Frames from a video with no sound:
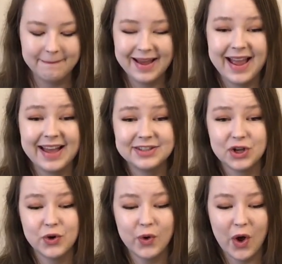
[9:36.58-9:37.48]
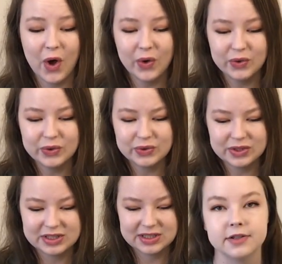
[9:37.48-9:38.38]
My hands are
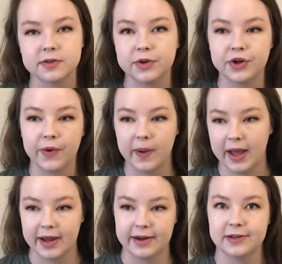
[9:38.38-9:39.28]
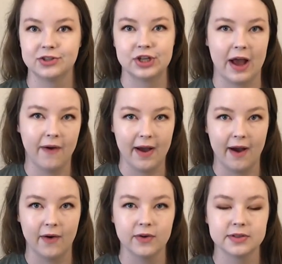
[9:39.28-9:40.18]
gross. I just want to go ahead and shout
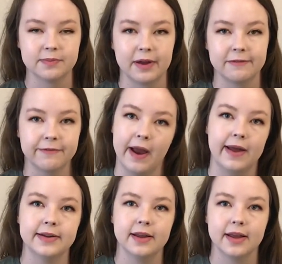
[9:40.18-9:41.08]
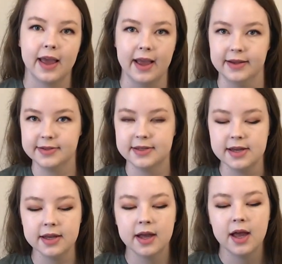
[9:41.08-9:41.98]
out my friend
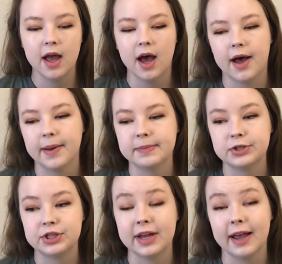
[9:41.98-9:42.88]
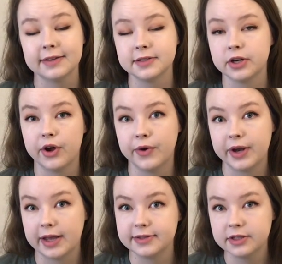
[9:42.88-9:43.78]
Casey. She has her
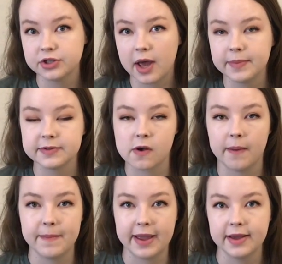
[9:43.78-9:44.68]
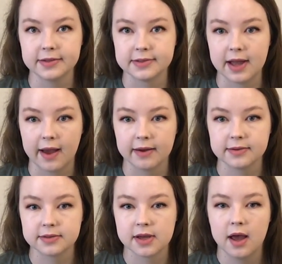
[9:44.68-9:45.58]
own Etsy shop. It's called Making
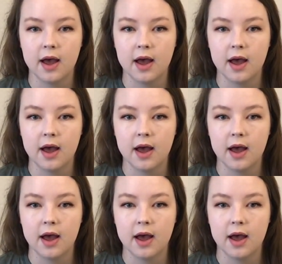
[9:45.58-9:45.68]
Stacks.